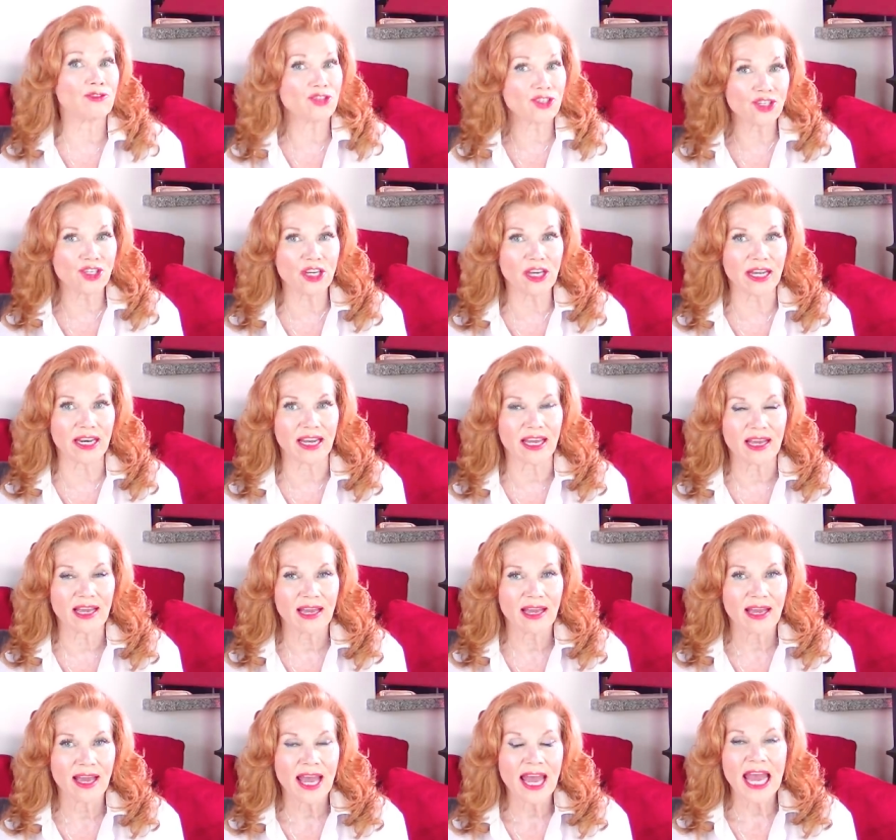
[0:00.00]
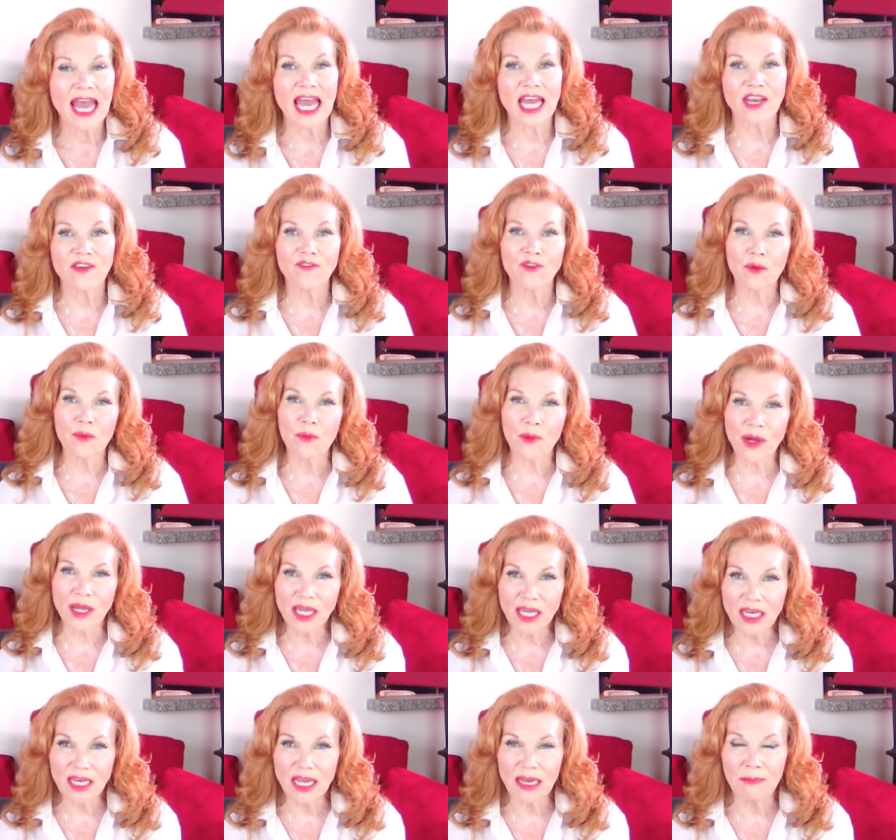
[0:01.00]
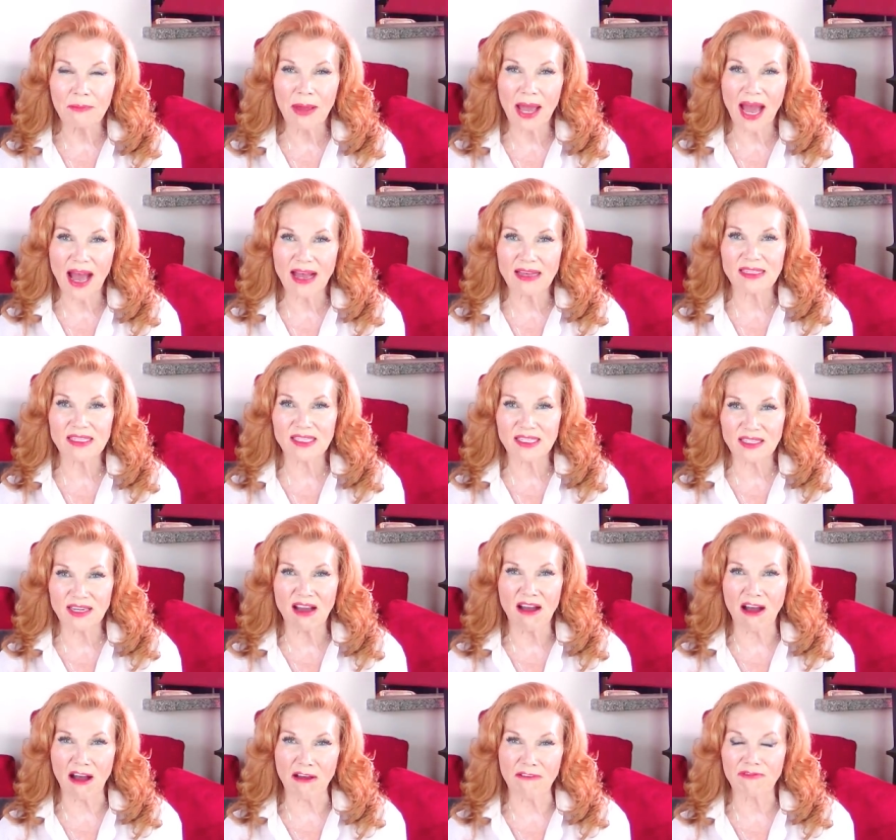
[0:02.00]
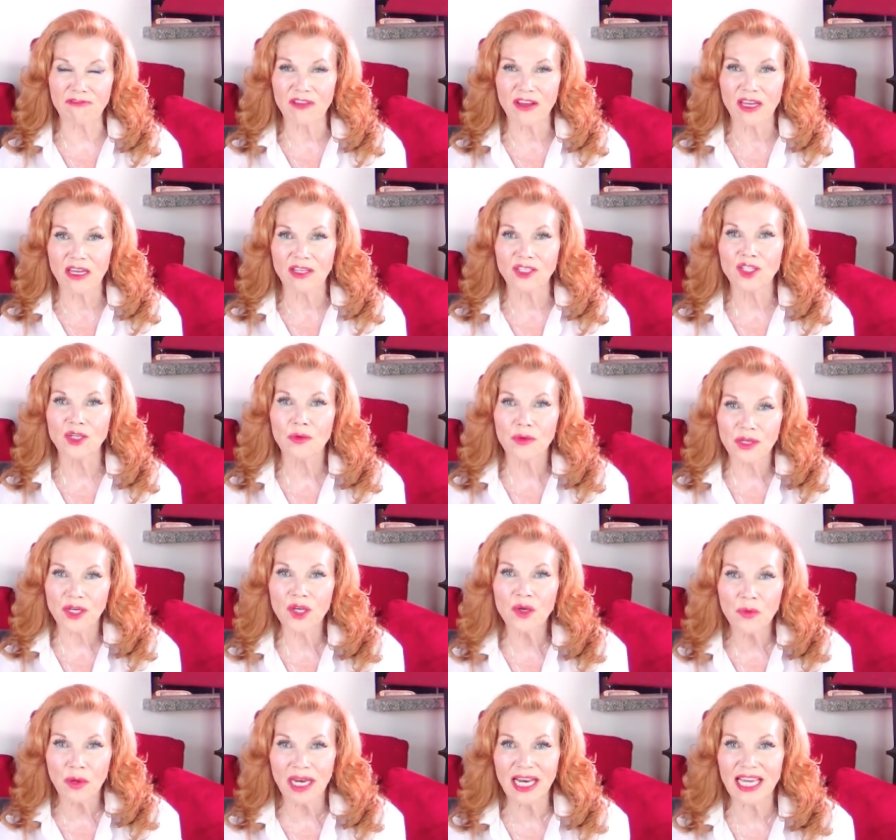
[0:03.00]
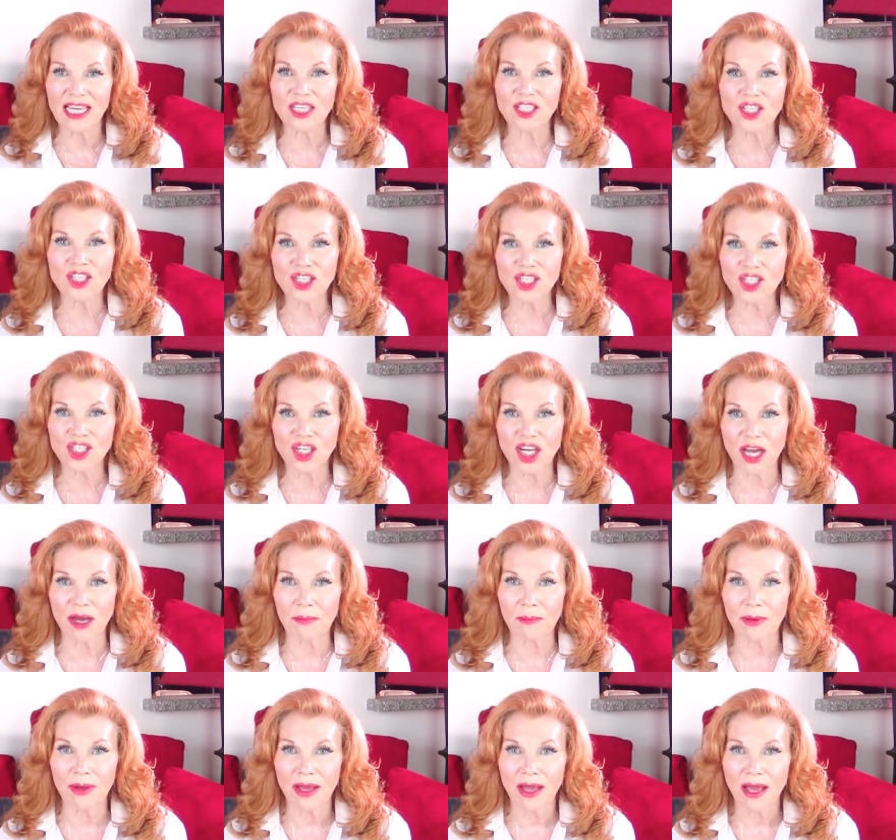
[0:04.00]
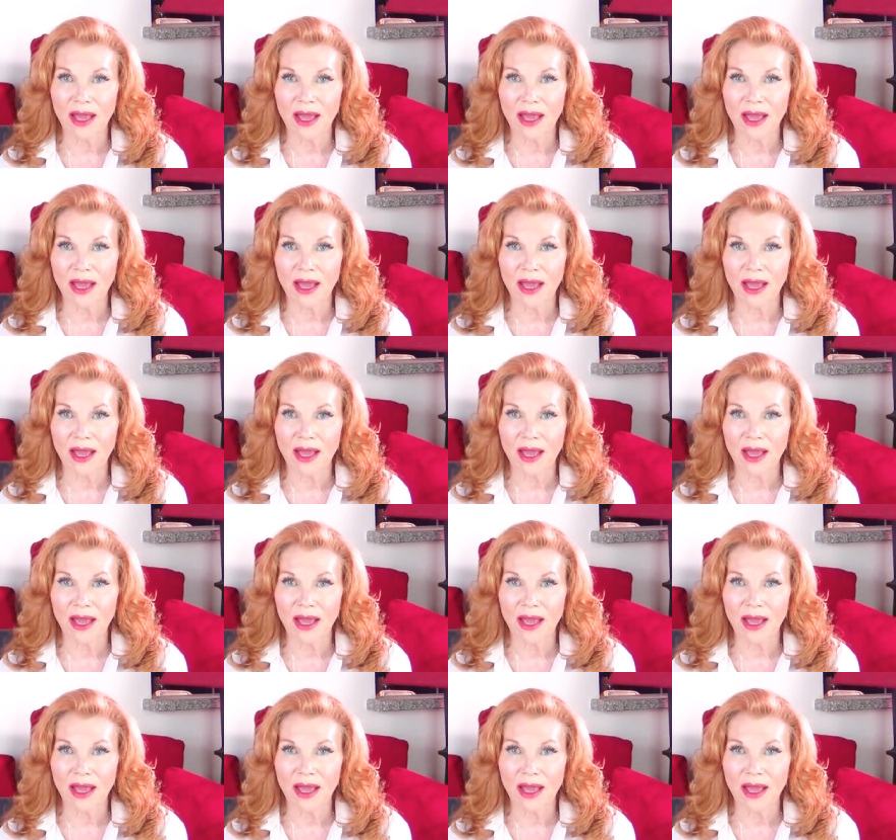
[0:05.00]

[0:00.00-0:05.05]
you should. And if you're bringing in past stuff to a new relationship